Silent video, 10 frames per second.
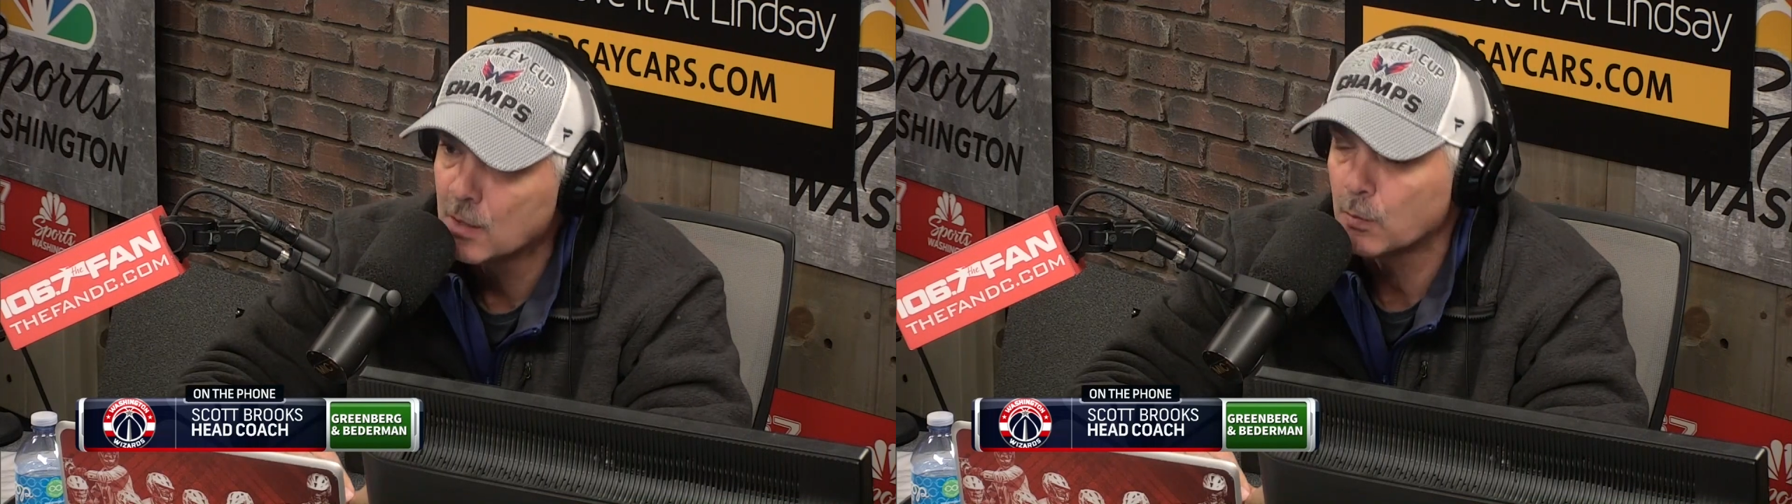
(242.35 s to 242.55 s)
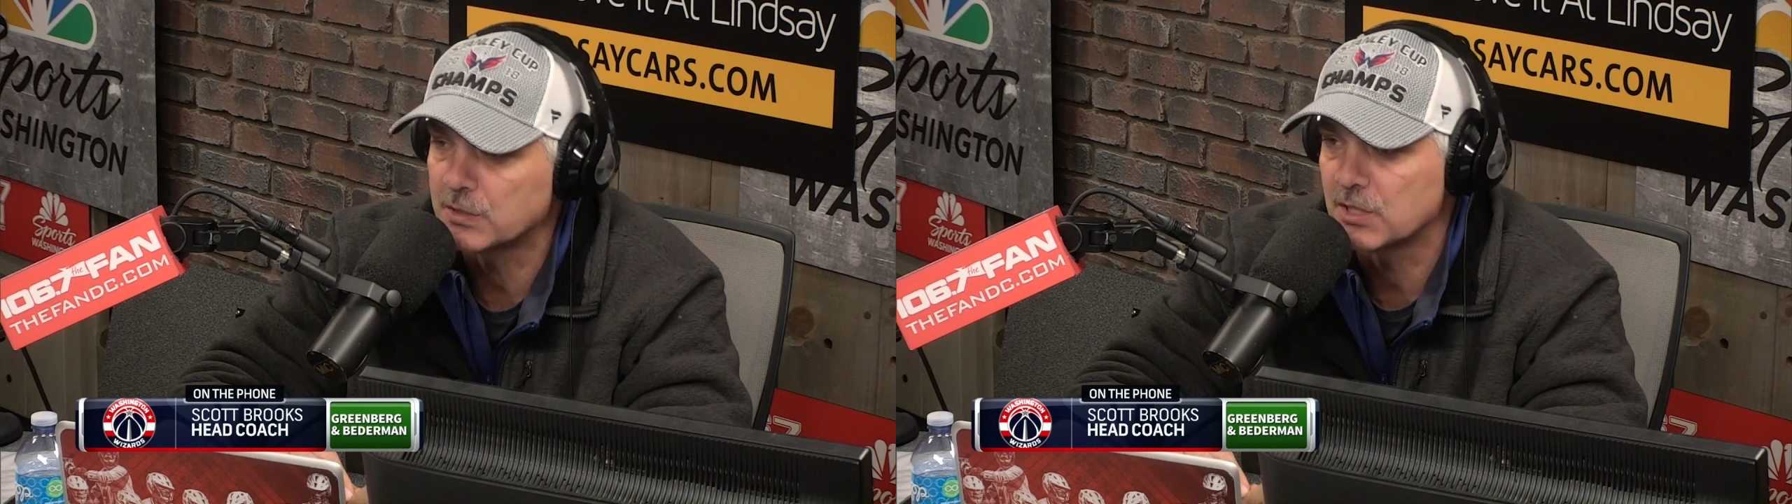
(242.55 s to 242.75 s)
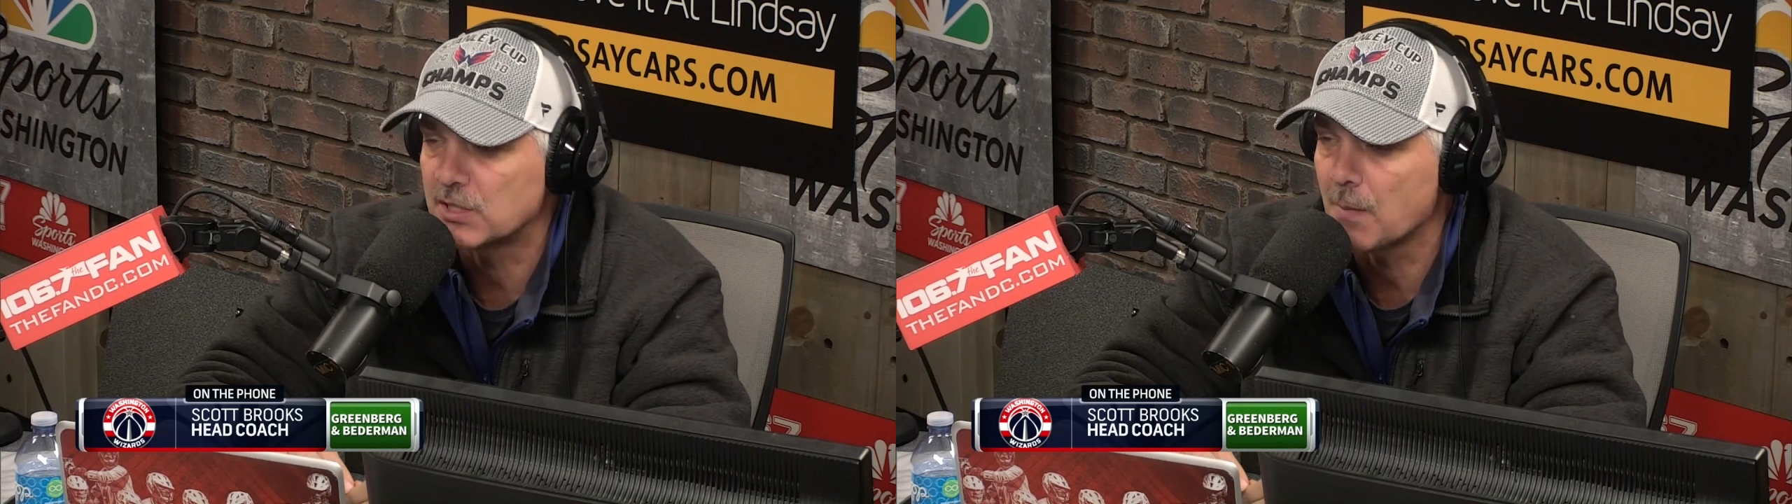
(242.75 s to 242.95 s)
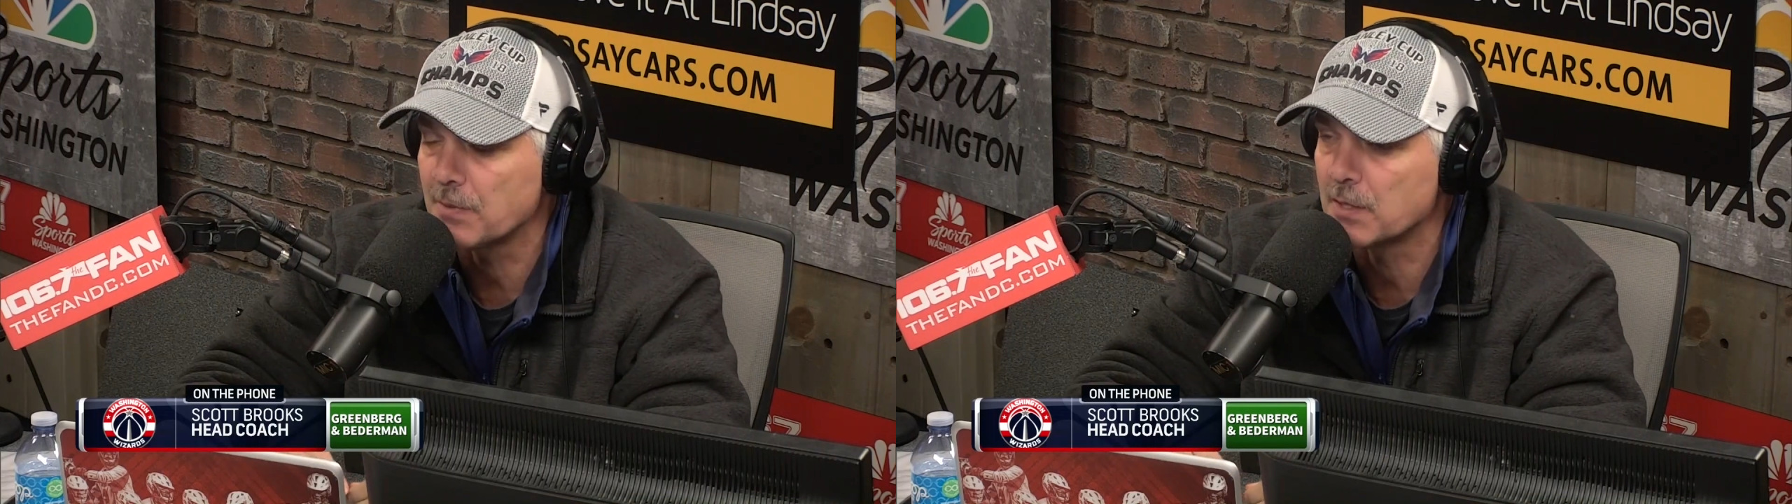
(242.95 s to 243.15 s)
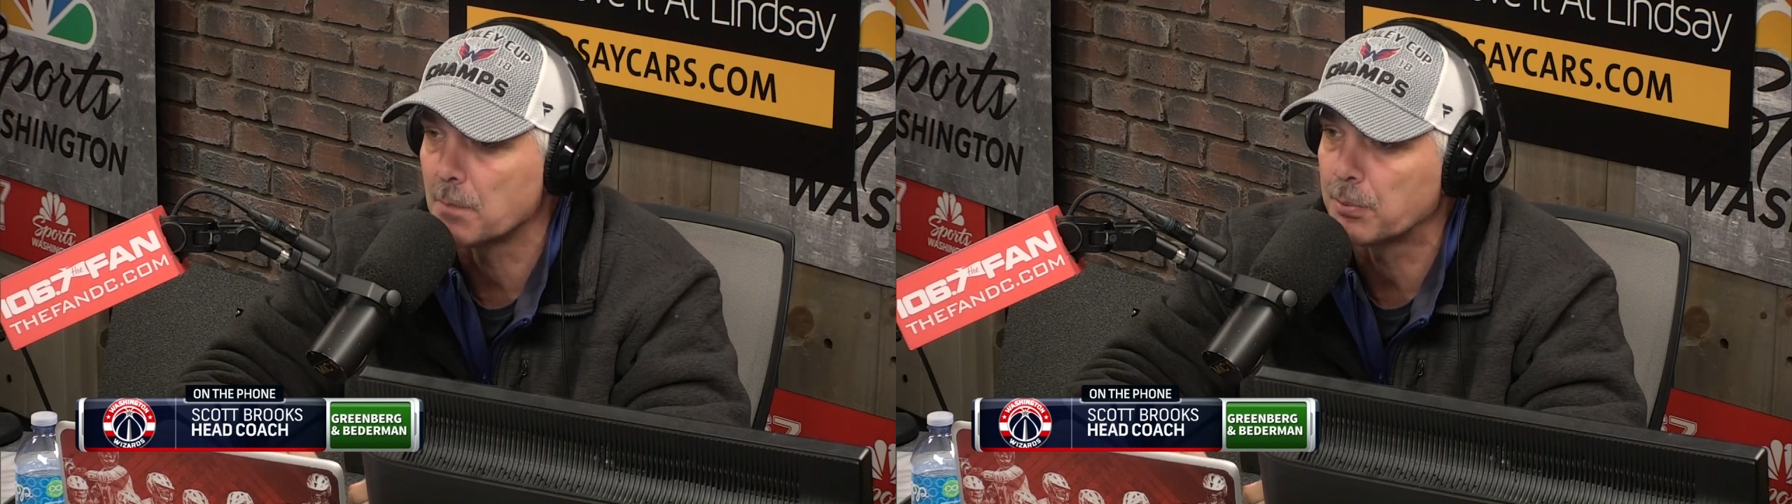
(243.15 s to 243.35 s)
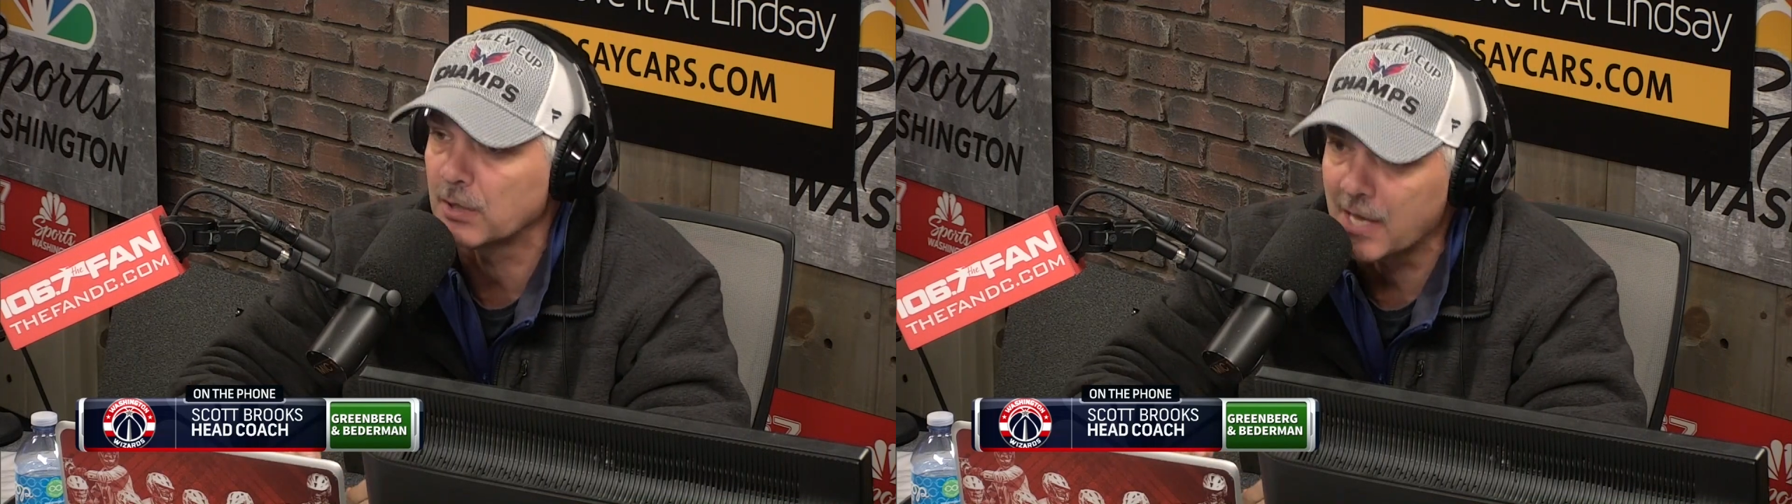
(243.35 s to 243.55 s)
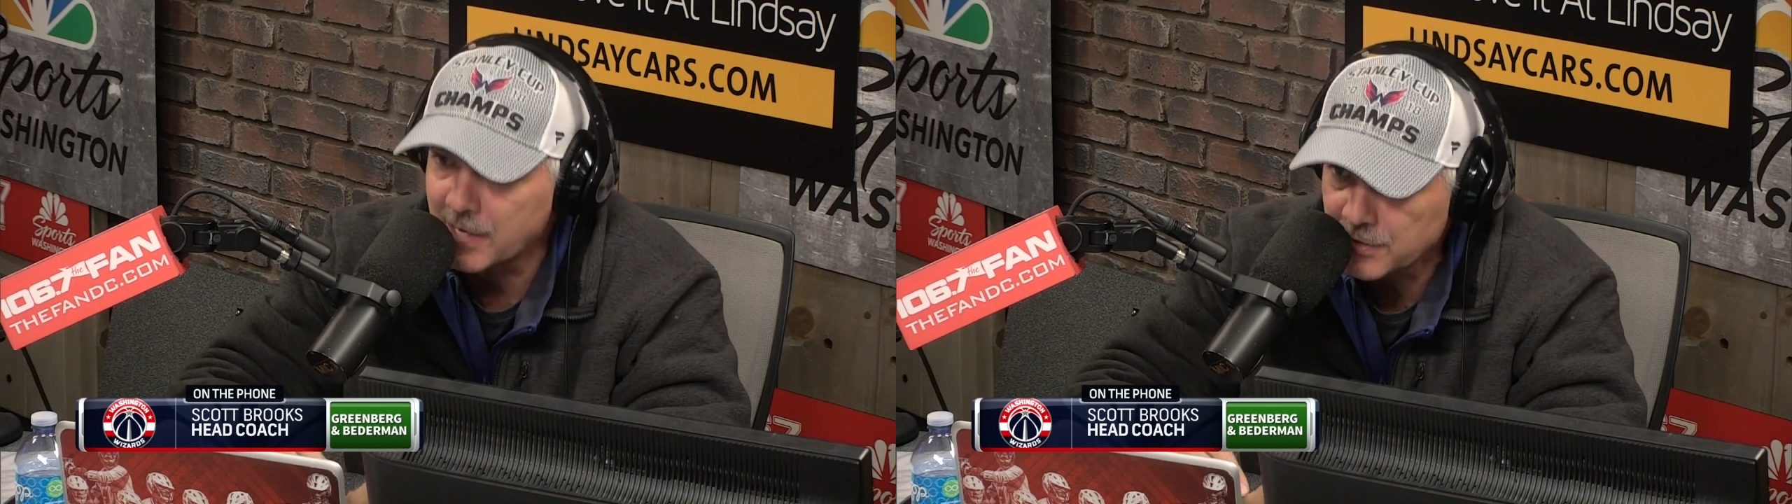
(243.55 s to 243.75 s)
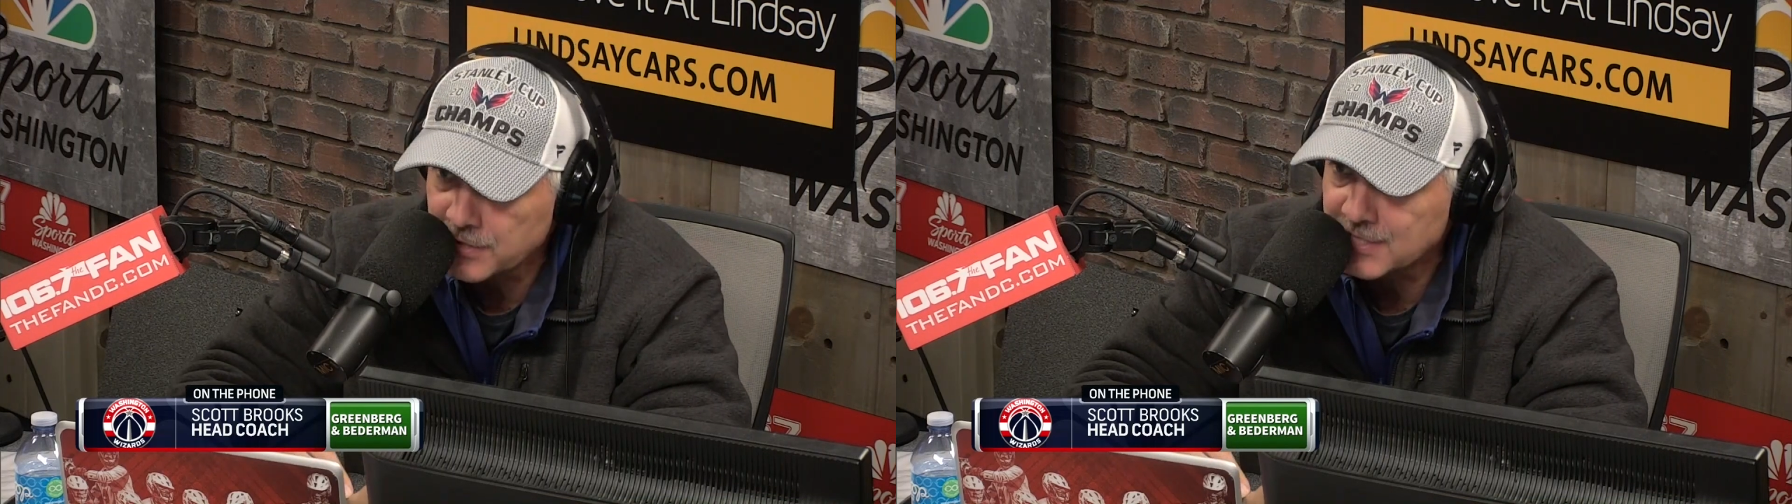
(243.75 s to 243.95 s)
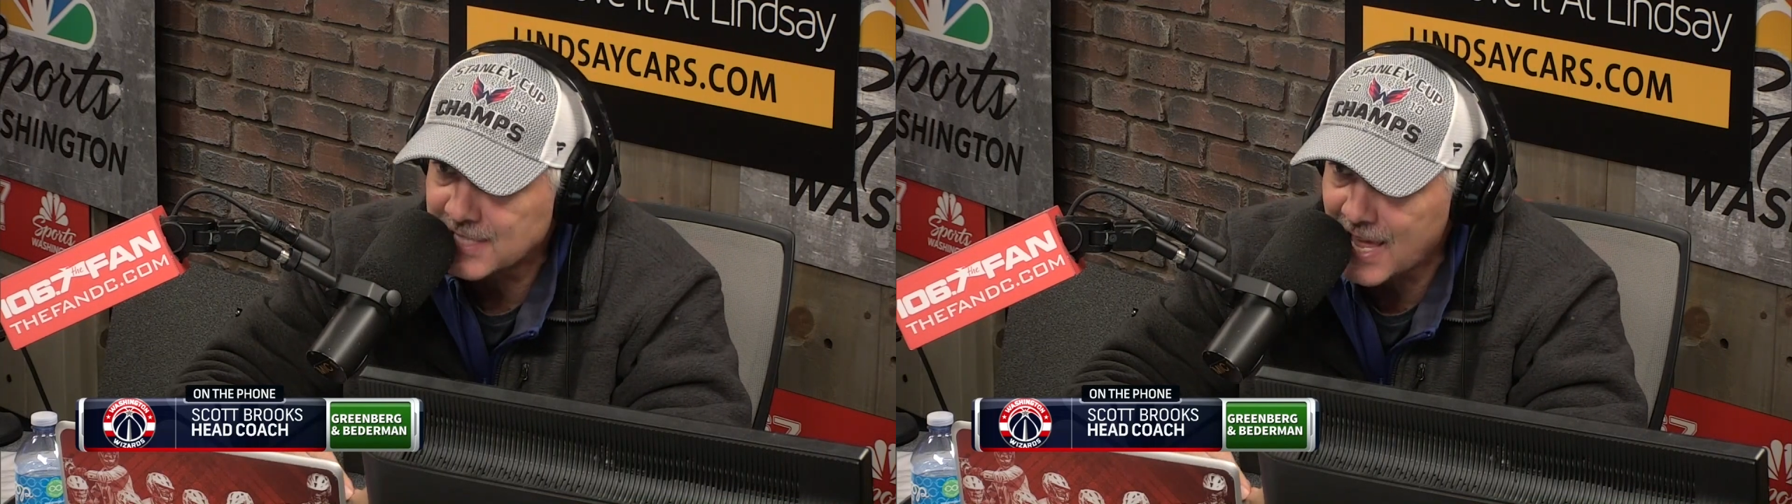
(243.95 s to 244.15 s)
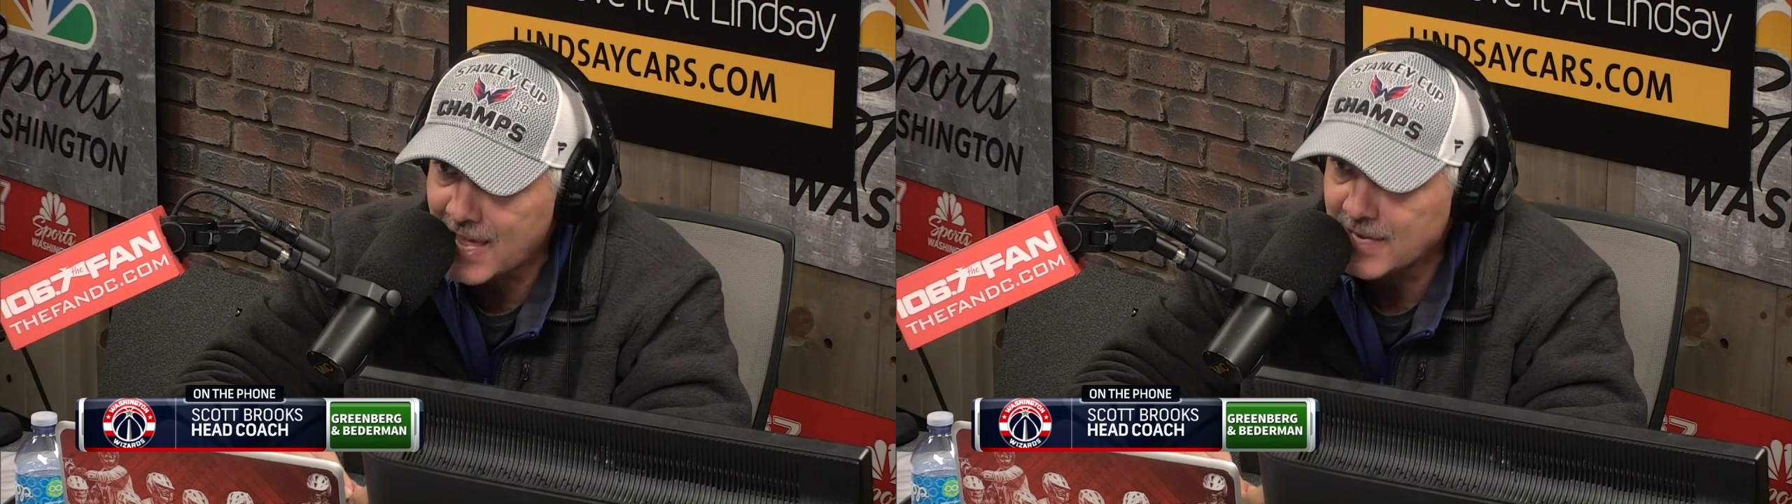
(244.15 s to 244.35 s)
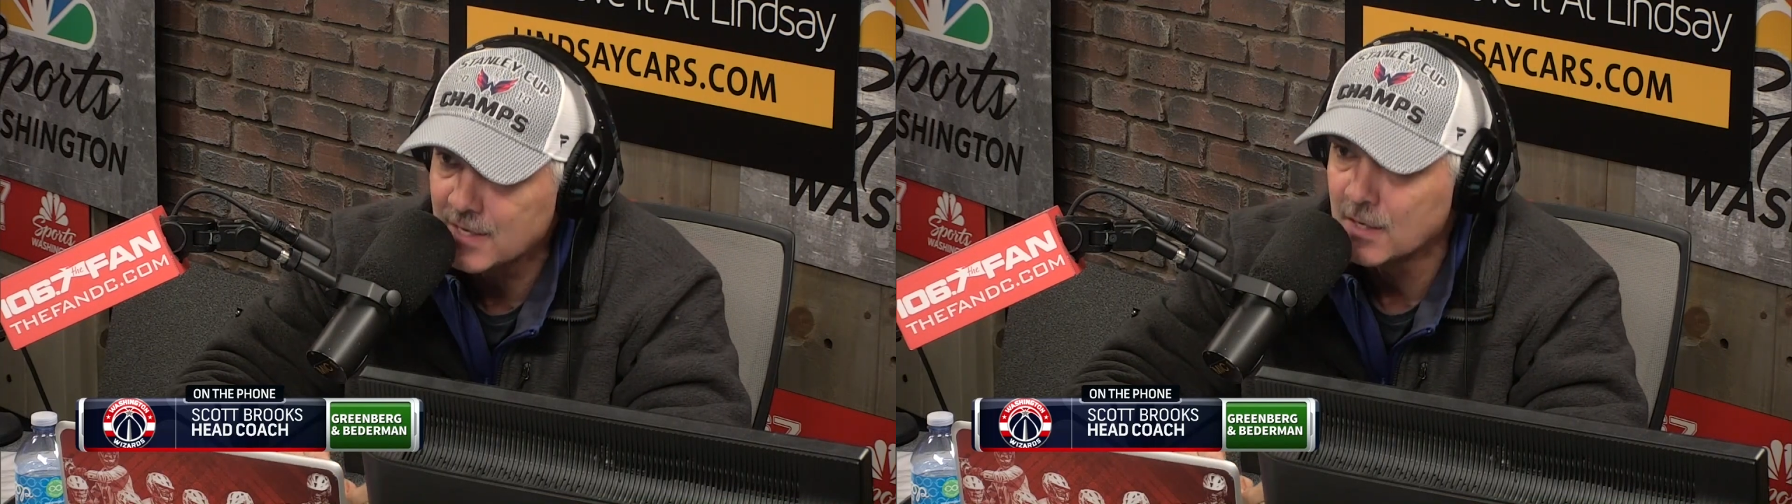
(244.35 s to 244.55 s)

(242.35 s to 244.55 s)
Was it something the players said?